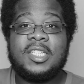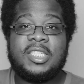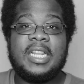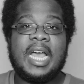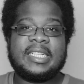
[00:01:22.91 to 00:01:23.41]

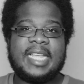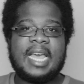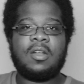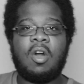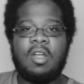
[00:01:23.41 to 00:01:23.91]
She locked
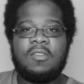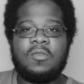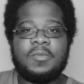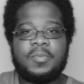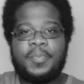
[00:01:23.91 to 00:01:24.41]
down all of
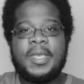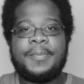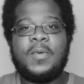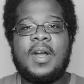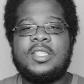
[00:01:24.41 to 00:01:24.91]
them.
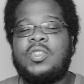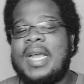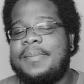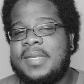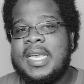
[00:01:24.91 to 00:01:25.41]
People are
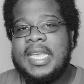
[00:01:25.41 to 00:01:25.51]
trapped